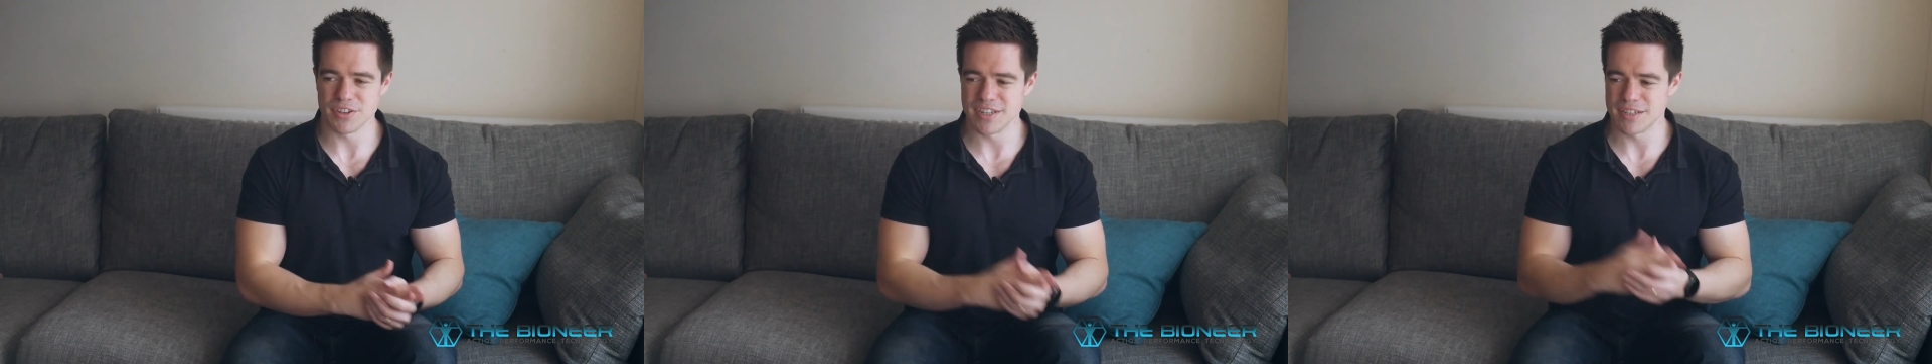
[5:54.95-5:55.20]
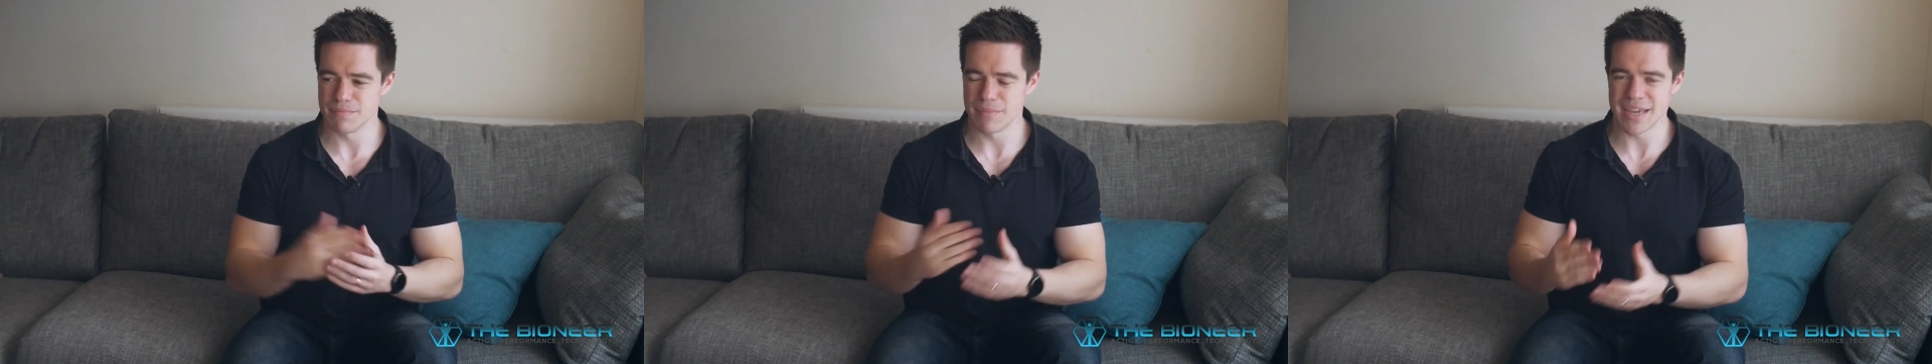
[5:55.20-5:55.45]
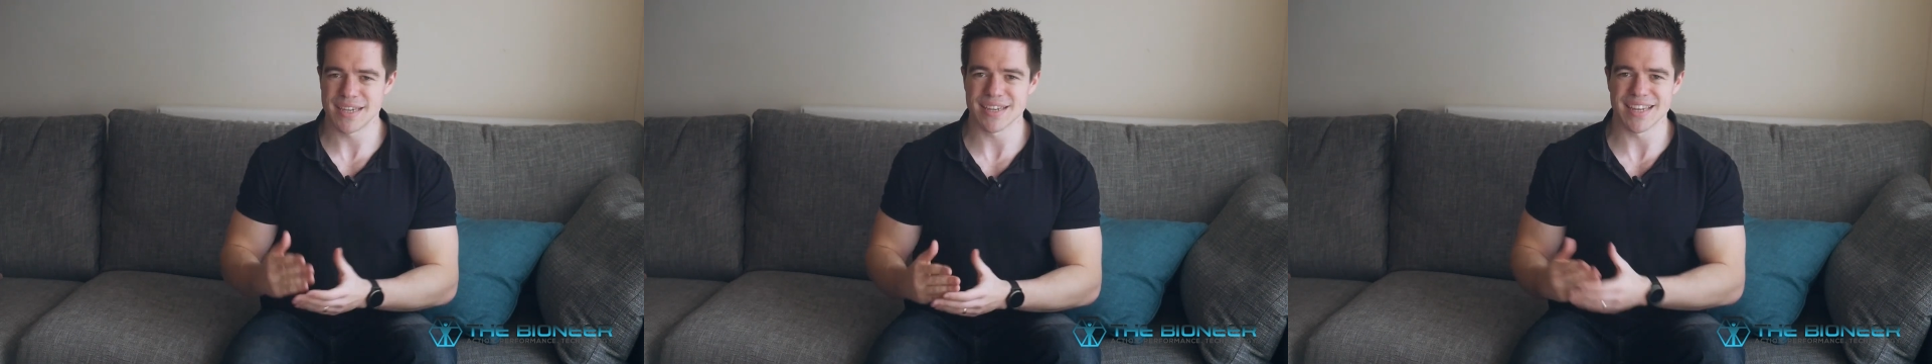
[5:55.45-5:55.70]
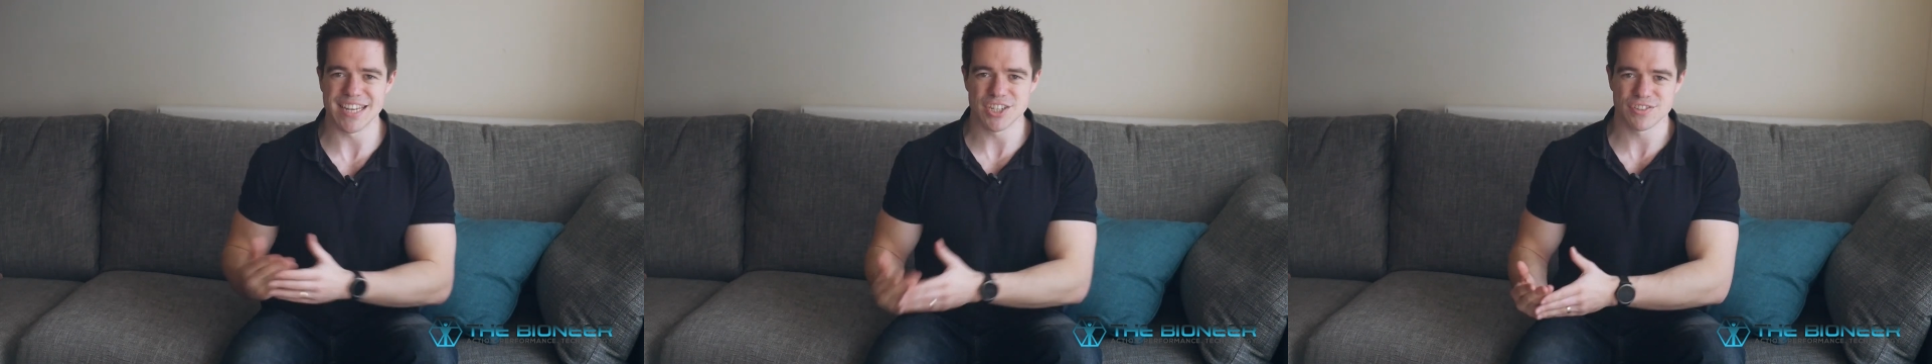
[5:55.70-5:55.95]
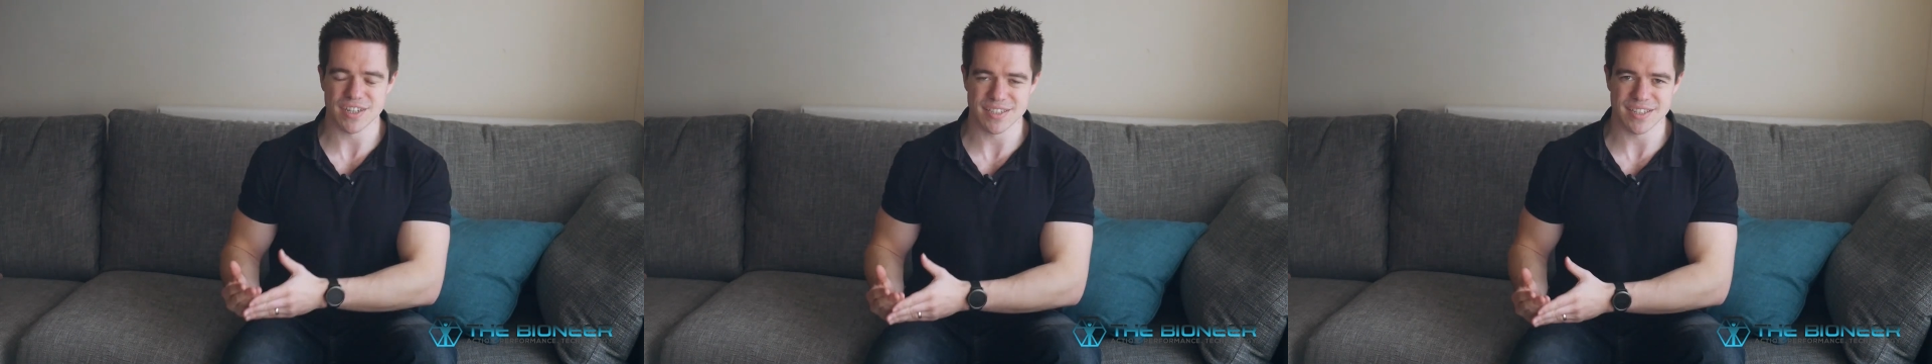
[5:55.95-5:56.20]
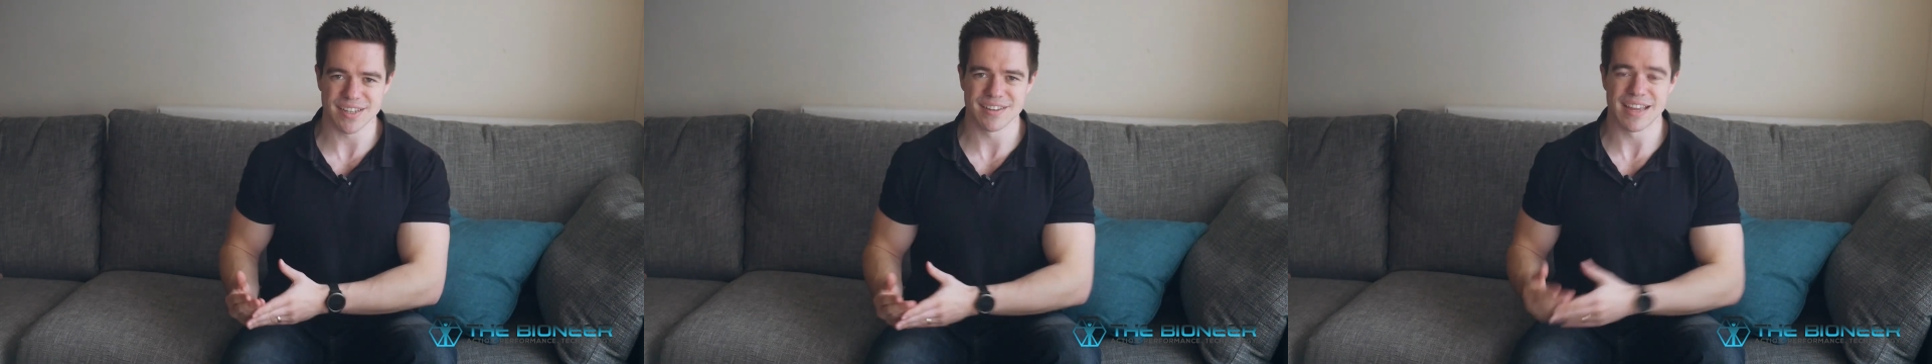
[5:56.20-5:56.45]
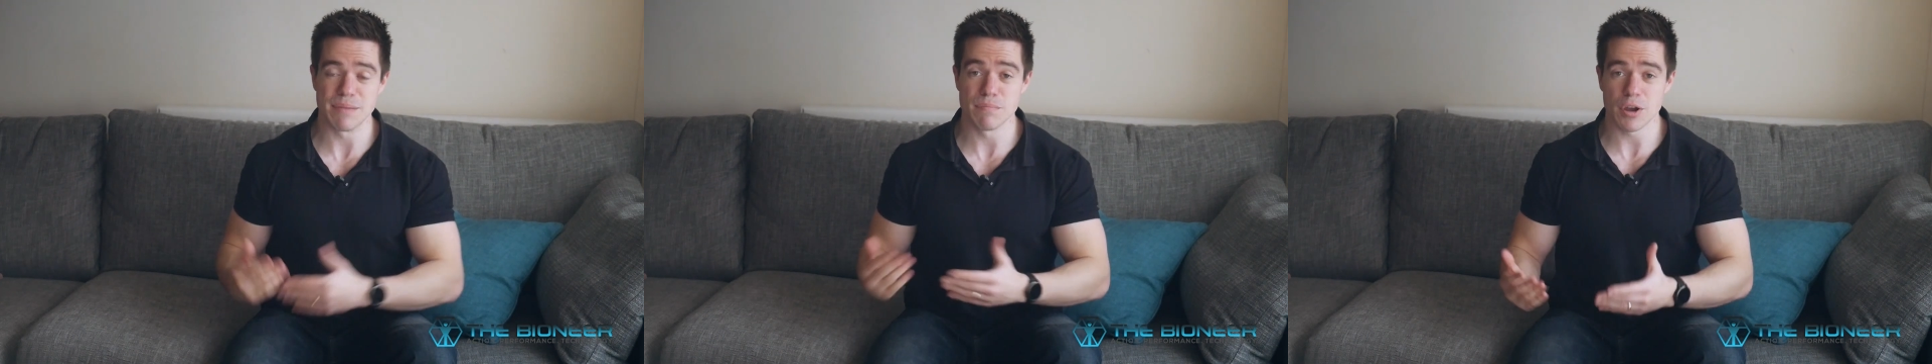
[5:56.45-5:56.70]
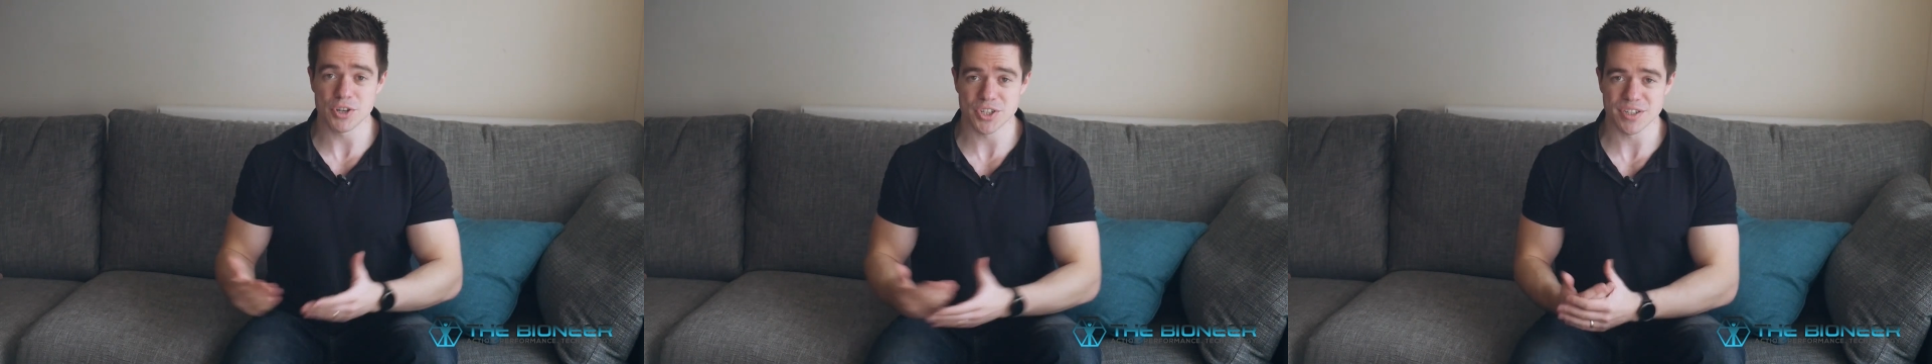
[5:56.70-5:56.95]
you need to make it interesting,
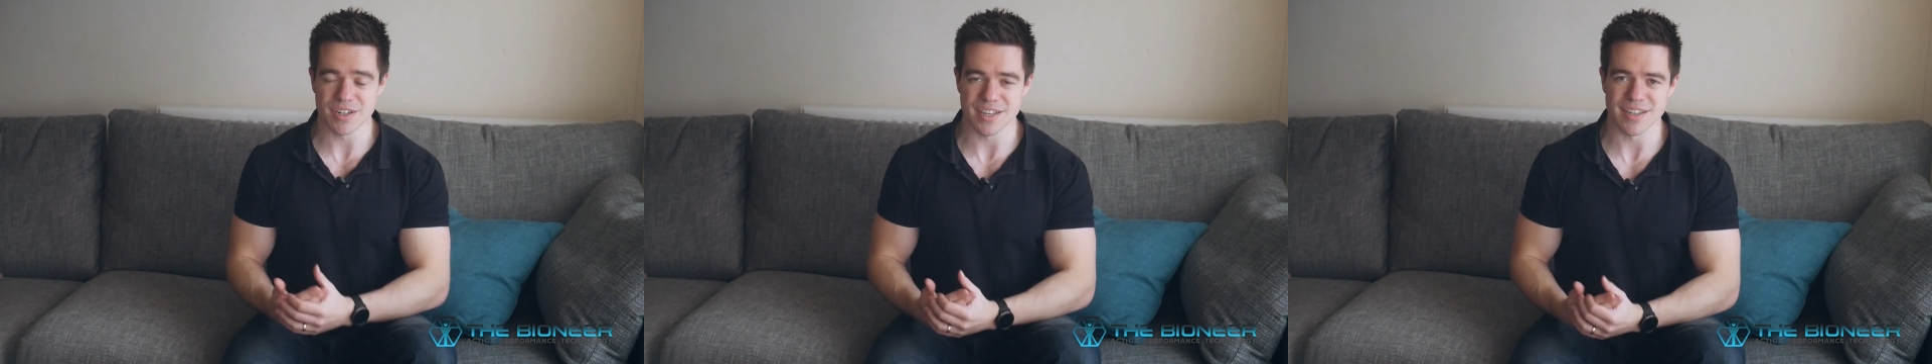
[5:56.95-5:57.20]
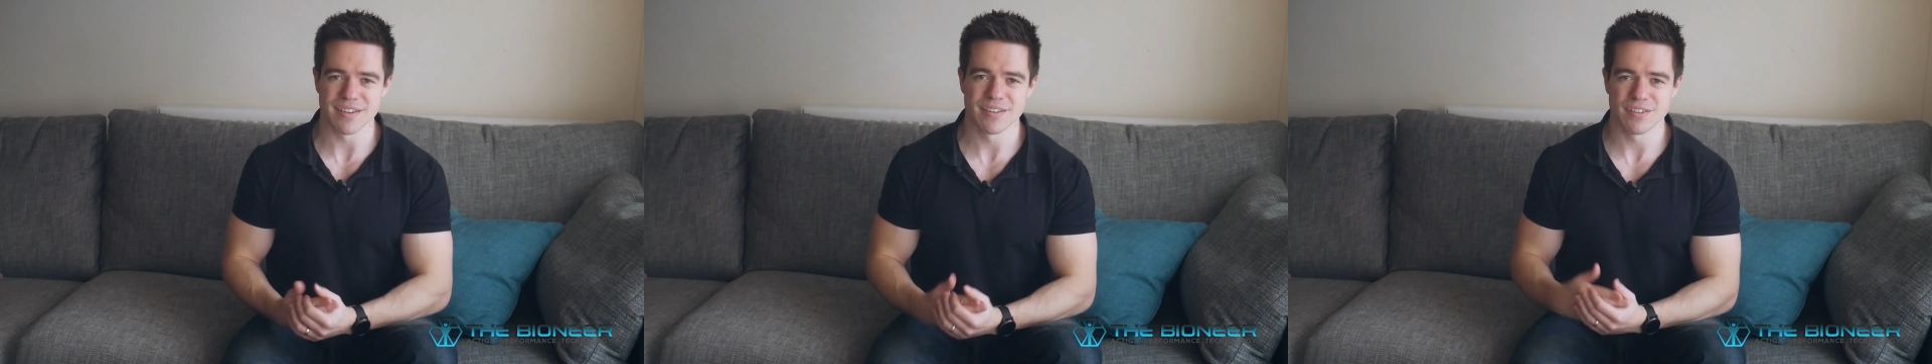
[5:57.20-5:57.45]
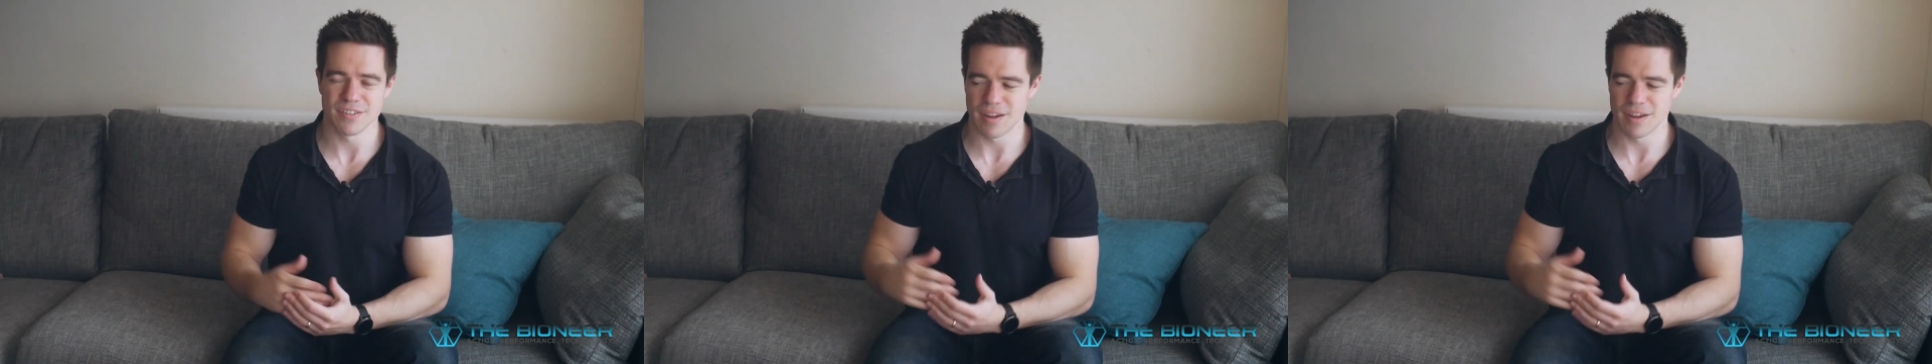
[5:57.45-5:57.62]
emotionally,